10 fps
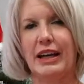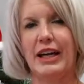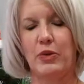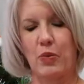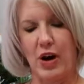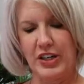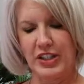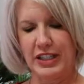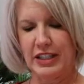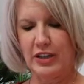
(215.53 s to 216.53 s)
And
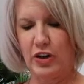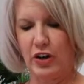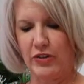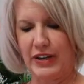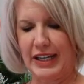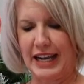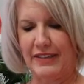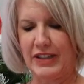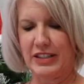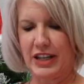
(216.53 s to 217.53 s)
Washington Irving
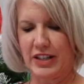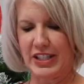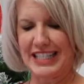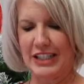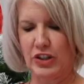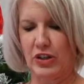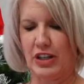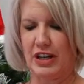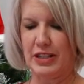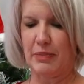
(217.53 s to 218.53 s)
gave the Dutch
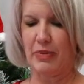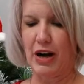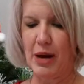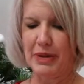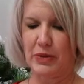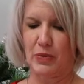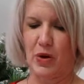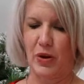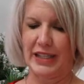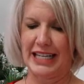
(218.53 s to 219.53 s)
Sinterklaas a prominent
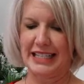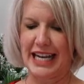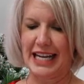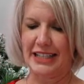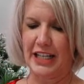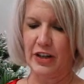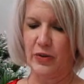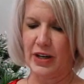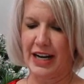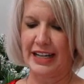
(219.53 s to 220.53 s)
role in his
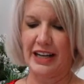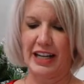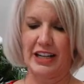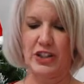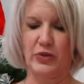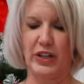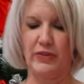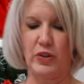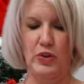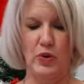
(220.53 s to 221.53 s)
1809 A History
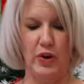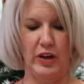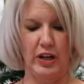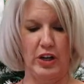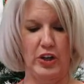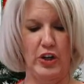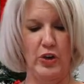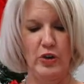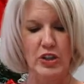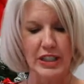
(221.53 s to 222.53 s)
of New York, a
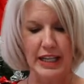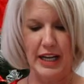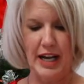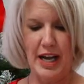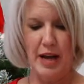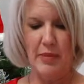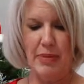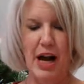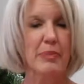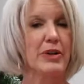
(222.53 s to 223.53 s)
hugely
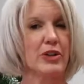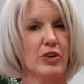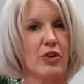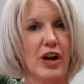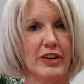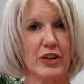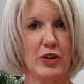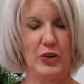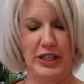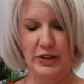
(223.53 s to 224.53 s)
popular
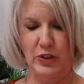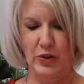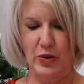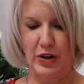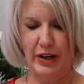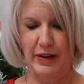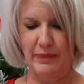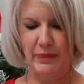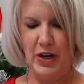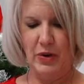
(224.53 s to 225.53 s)
chronicle in New York.
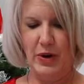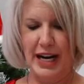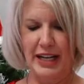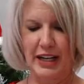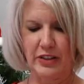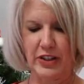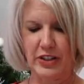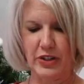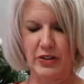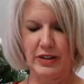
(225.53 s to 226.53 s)
Writing under the
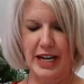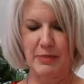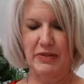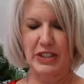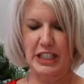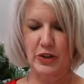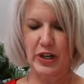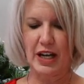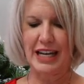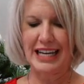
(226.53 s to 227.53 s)
pseudonym of
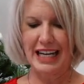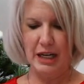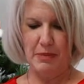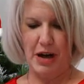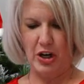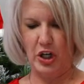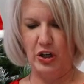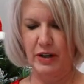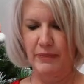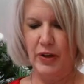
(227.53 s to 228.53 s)
Diedrich
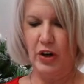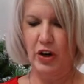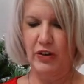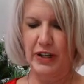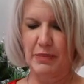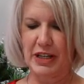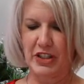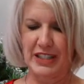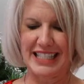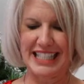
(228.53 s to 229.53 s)
Knickerbocker, Irving
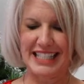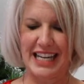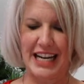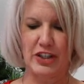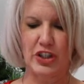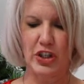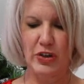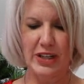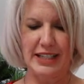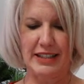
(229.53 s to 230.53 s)
mentions the saint
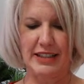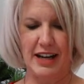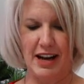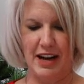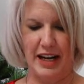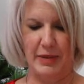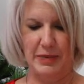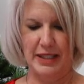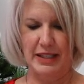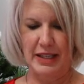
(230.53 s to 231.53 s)
two dozen
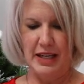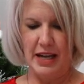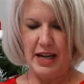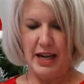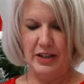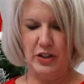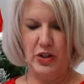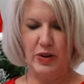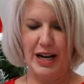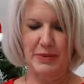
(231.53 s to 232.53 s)
times and
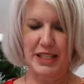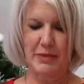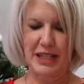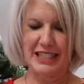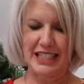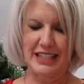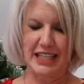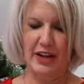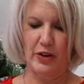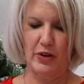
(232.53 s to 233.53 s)
describes him in
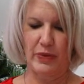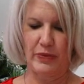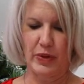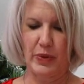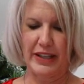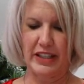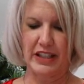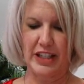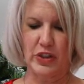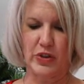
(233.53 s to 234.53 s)
detail the way the
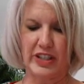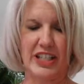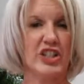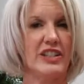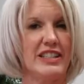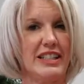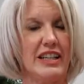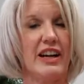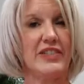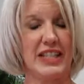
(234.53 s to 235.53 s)
Dutch traditions
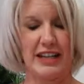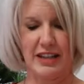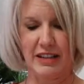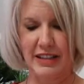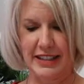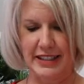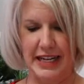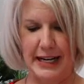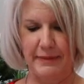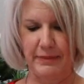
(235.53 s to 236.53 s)
did of St. Nicholas
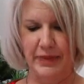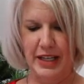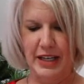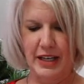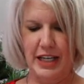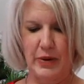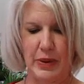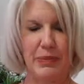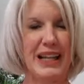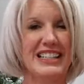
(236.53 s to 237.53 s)
Day. He
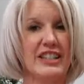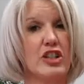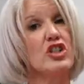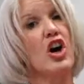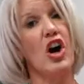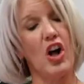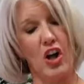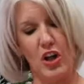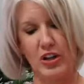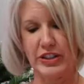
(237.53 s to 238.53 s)
replaced the
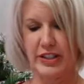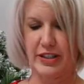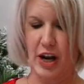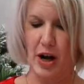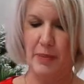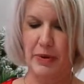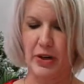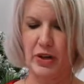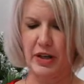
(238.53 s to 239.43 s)
tall, somber,